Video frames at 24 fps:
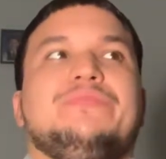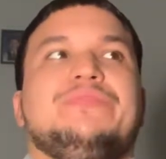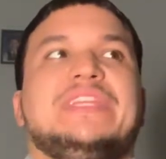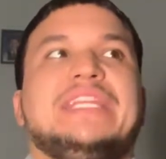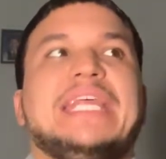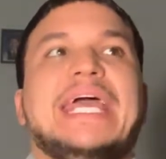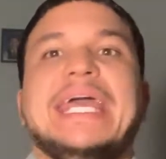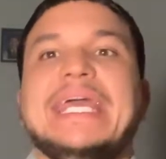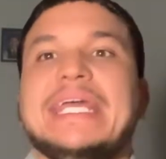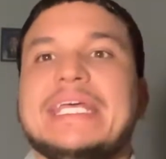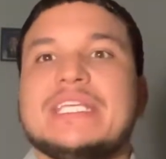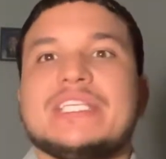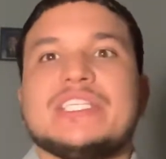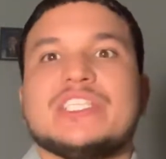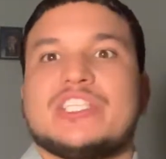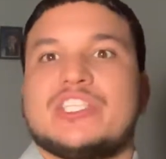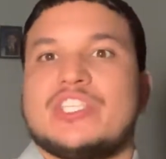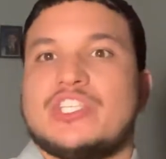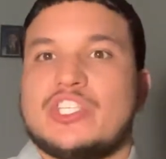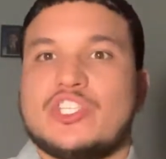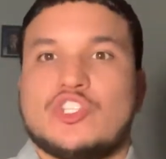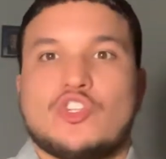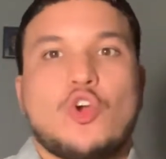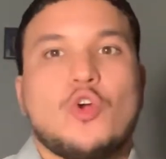things
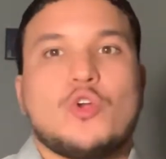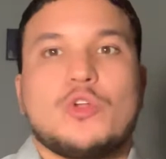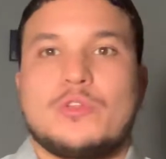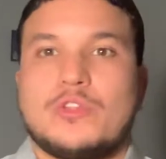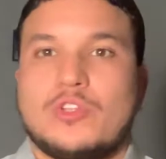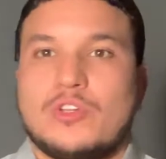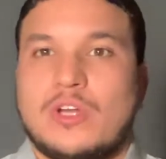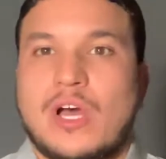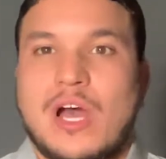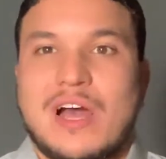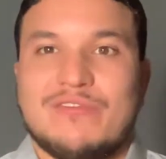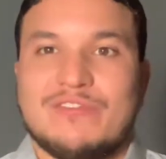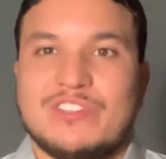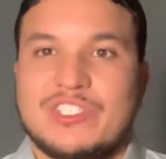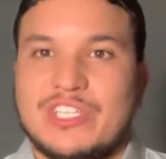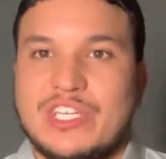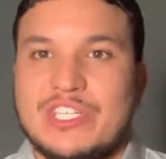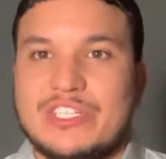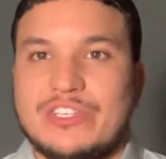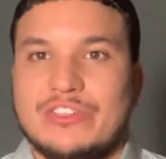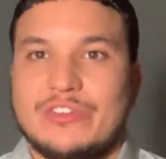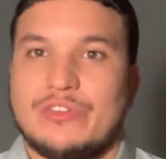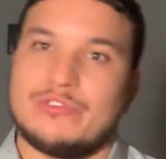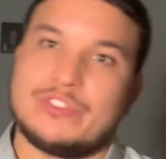to start the
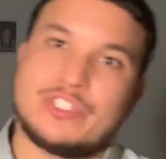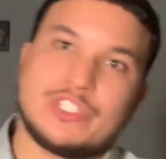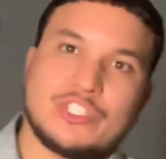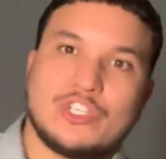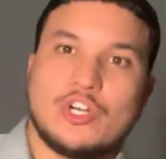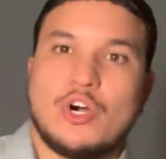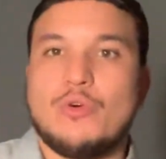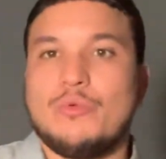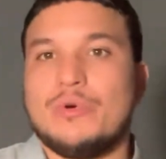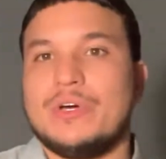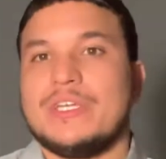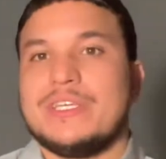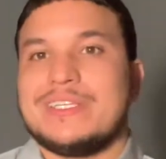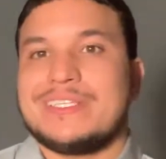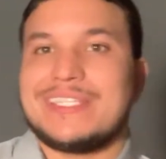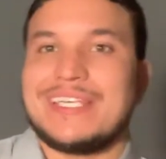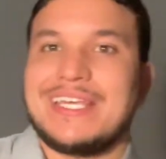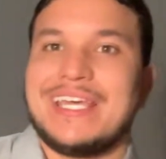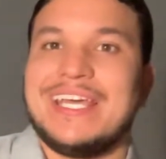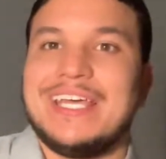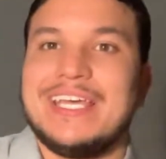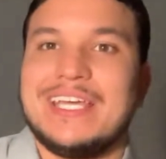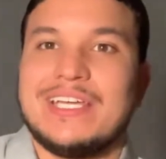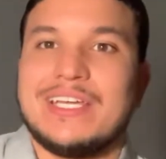conversation. Don't just go in and say,
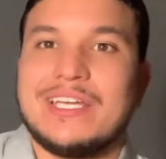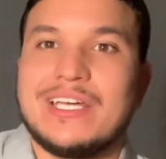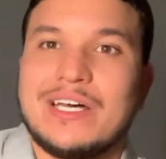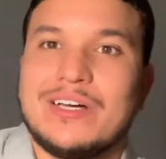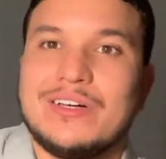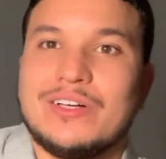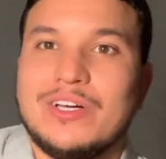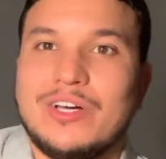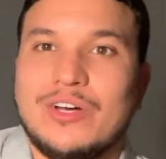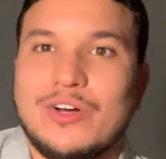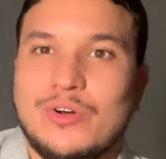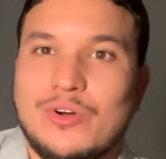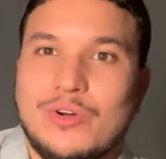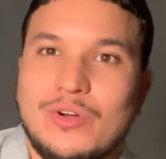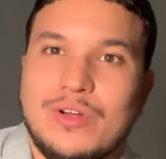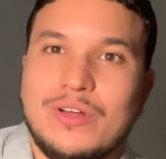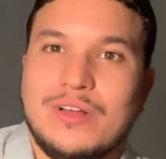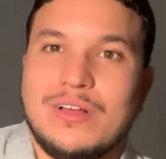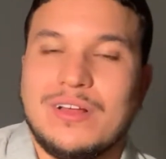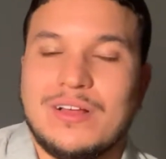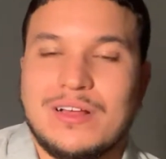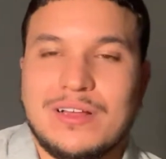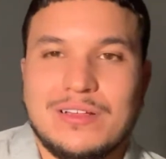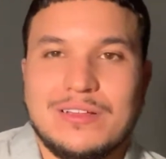hey, how,
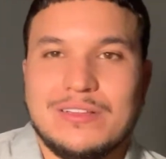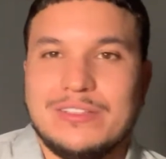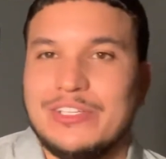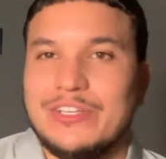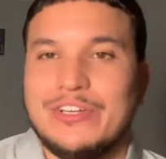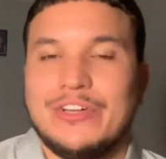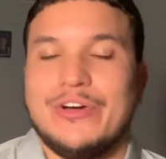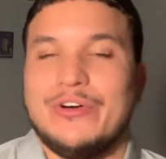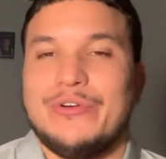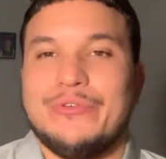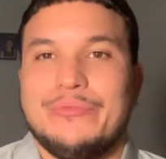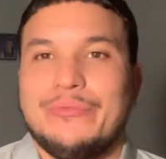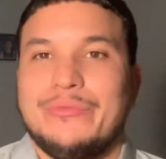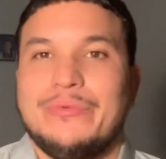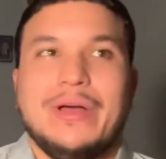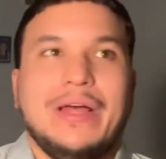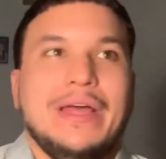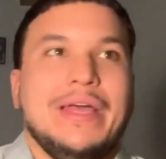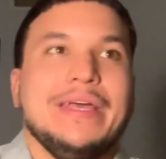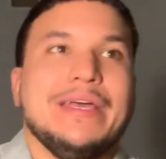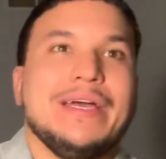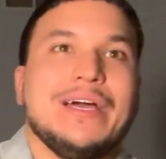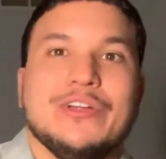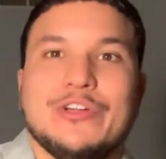you know,
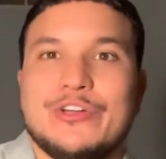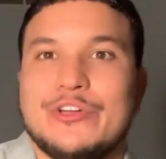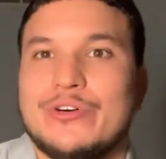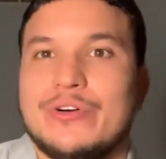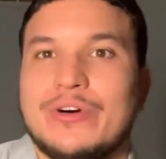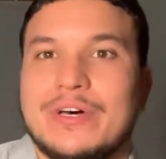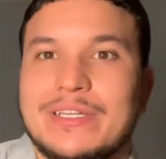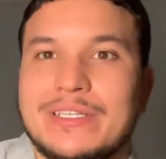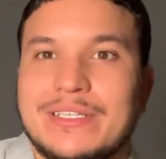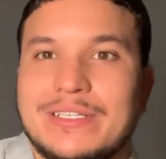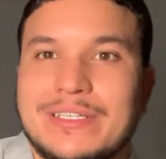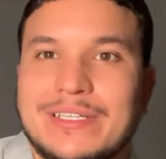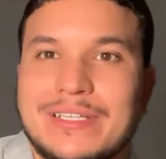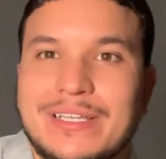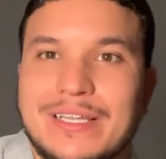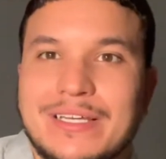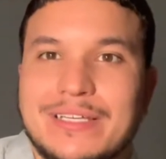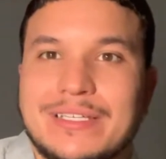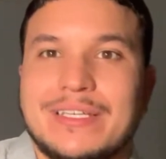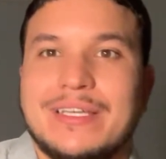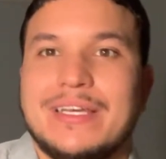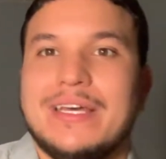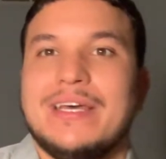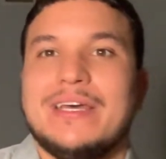hey, how you doing?
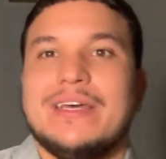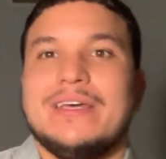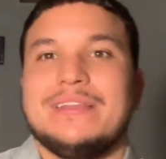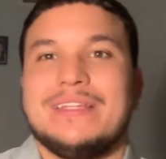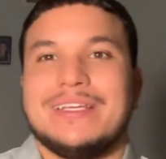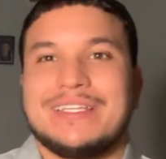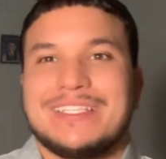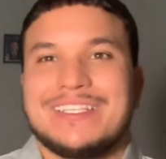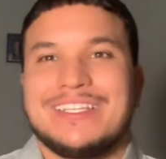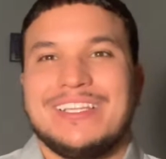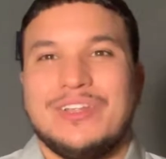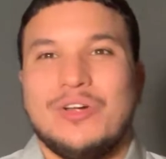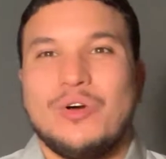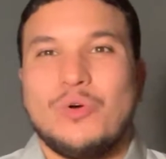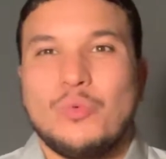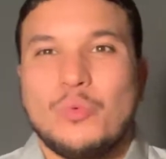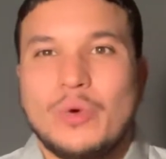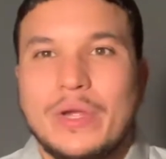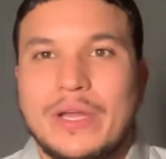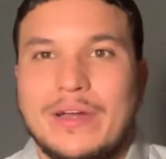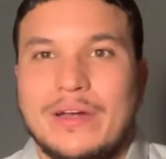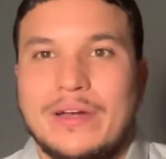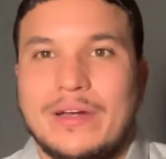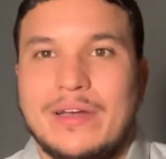Like, that's a little
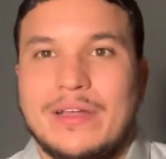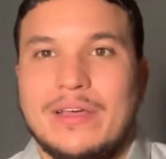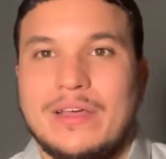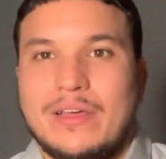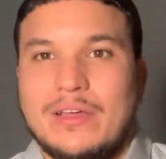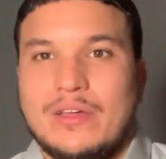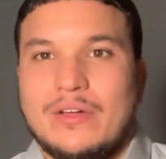weird.